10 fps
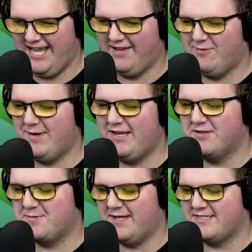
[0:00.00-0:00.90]
Everybody
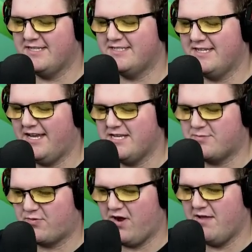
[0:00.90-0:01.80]
knows about Cincinnati's
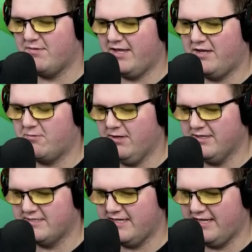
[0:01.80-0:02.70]
prime land real
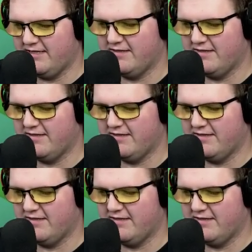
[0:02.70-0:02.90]
estate.